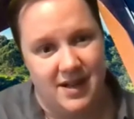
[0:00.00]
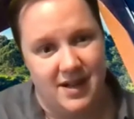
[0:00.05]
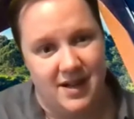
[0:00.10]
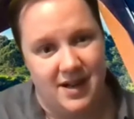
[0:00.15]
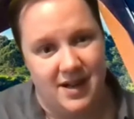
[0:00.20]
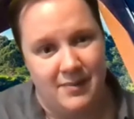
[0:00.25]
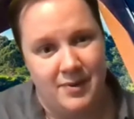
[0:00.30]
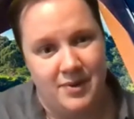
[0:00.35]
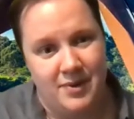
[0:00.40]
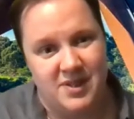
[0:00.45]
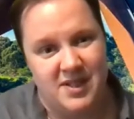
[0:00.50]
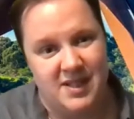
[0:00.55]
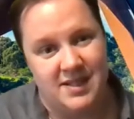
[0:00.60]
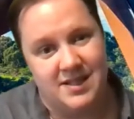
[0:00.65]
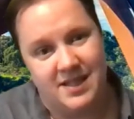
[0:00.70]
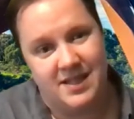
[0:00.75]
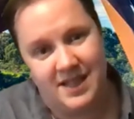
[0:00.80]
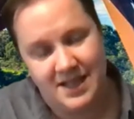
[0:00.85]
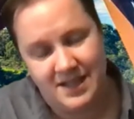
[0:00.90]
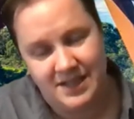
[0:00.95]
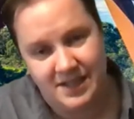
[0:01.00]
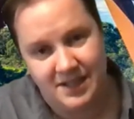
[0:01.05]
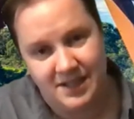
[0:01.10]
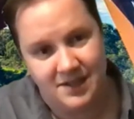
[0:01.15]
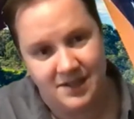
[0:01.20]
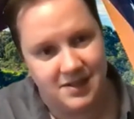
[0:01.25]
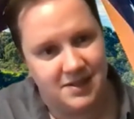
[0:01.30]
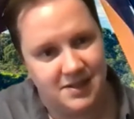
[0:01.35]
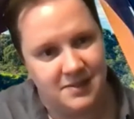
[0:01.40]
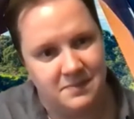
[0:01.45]
I'm not saying it's the easy
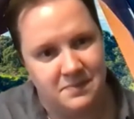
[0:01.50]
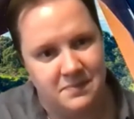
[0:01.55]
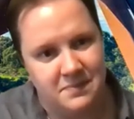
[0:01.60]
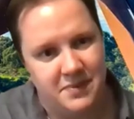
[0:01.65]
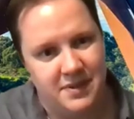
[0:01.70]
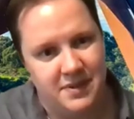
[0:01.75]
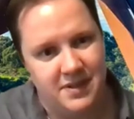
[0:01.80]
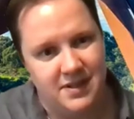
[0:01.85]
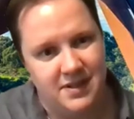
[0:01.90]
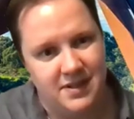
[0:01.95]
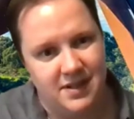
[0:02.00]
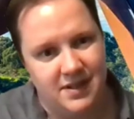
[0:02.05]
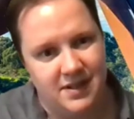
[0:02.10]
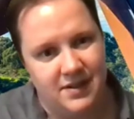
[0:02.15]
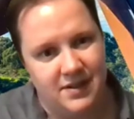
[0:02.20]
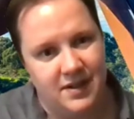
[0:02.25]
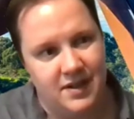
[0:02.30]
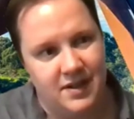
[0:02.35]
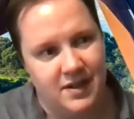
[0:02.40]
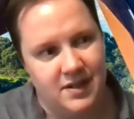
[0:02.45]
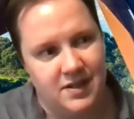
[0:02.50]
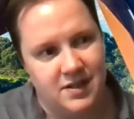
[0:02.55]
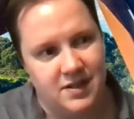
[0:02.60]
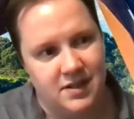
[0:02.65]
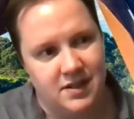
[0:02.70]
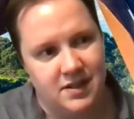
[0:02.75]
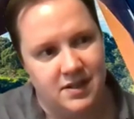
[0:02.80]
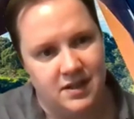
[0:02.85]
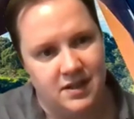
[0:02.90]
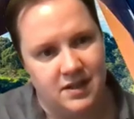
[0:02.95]
answer, but I think it is
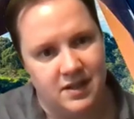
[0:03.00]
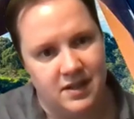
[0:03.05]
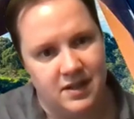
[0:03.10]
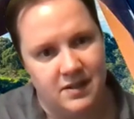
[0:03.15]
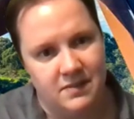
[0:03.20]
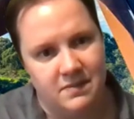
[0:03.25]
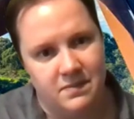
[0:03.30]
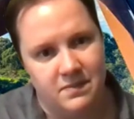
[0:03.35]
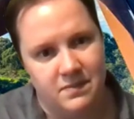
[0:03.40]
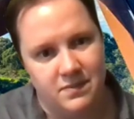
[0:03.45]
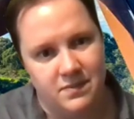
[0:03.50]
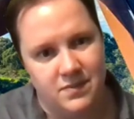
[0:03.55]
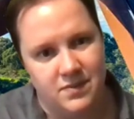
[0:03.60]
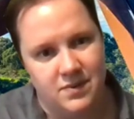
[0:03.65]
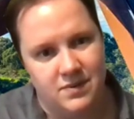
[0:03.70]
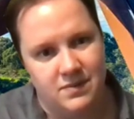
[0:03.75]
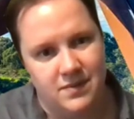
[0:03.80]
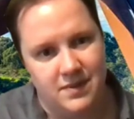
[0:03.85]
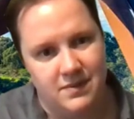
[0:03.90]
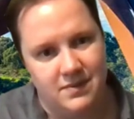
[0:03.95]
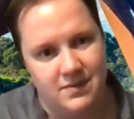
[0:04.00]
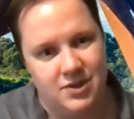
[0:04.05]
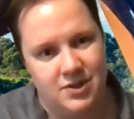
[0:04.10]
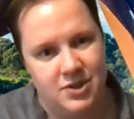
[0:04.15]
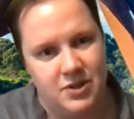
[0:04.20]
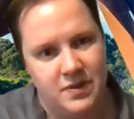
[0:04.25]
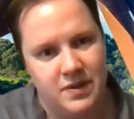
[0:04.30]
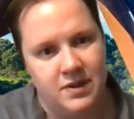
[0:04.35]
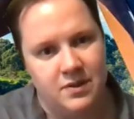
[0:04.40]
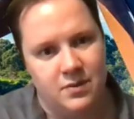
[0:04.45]
certainly
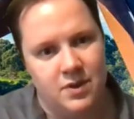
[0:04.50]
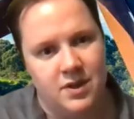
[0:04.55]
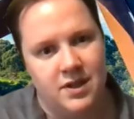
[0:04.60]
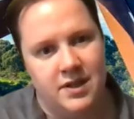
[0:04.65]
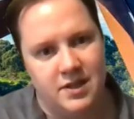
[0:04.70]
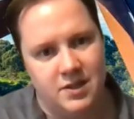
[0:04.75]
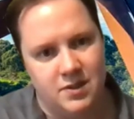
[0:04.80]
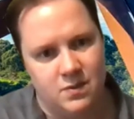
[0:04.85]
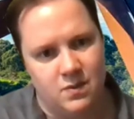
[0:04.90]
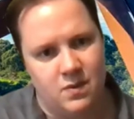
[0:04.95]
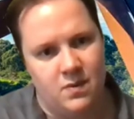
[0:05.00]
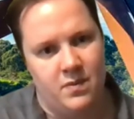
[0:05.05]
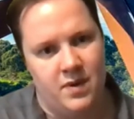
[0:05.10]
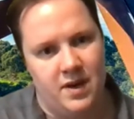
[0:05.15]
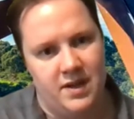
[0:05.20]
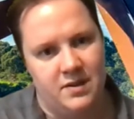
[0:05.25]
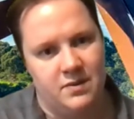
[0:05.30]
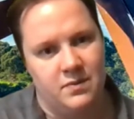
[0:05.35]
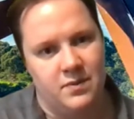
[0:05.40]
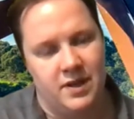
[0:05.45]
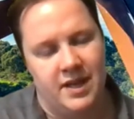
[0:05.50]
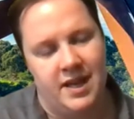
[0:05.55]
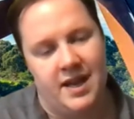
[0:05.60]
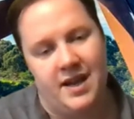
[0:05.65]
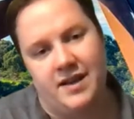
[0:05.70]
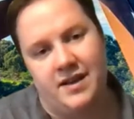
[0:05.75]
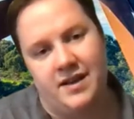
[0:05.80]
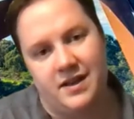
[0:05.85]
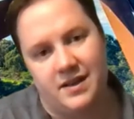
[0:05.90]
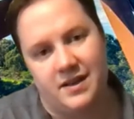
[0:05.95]
doing the work is one way that we
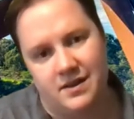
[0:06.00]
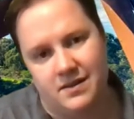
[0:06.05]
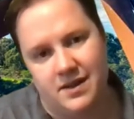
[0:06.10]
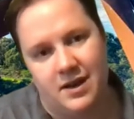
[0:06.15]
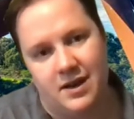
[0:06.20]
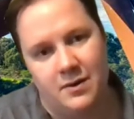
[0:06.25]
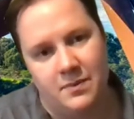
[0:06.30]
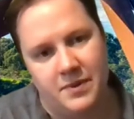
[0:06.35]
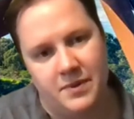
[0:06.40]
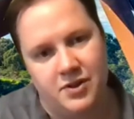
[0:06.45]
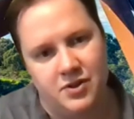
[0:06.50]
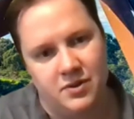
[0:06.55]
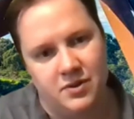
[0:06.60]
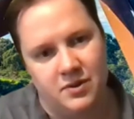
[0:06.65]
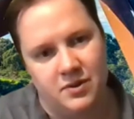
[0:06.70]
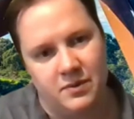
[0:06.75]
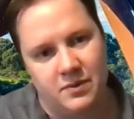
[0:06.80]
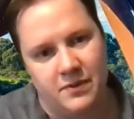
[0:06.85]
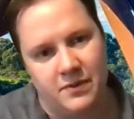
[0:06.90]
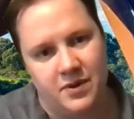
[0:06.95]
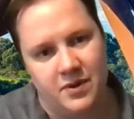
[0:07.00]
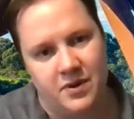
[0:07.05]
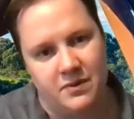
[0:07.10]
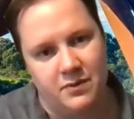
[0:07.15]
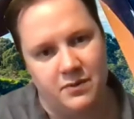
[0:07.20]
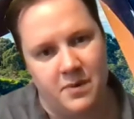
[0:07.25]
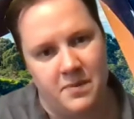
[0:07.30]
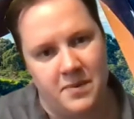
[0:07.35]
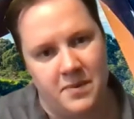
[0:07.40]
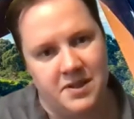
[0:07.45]
can help ensure that we've got
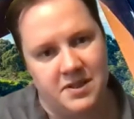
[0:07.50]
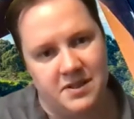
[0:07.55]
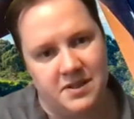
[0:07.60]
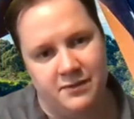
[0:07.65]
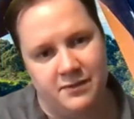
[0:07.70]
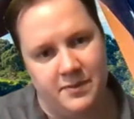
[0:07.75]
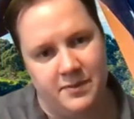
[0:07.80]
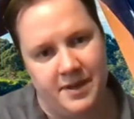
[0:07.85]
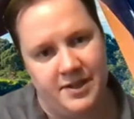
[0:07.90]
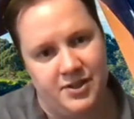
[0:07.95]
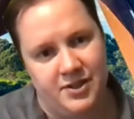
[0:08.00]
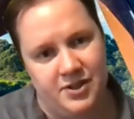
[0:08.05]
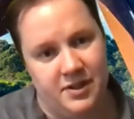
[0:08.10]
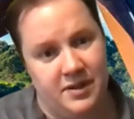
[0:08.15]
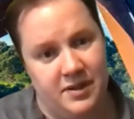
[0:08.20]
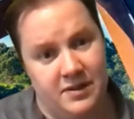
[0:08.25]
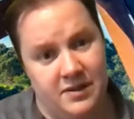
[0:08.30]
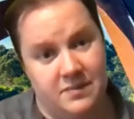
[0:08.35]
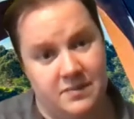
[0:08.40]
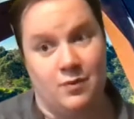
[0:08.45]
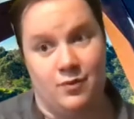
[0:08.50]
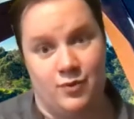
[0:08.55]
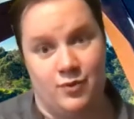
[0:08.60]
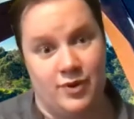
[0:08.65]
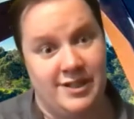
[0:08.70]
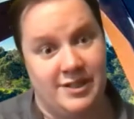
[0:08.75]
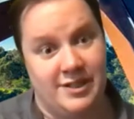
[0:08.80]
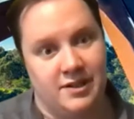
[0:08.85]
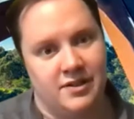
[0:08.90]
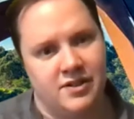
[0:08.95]
robust information and
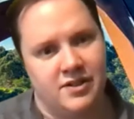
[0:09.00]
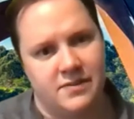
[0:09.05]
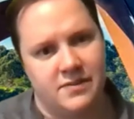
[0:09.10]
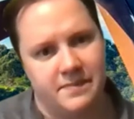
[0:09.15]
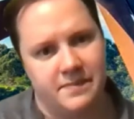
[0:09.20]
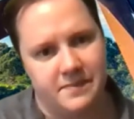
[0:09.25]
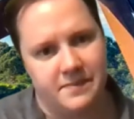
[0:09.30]
research.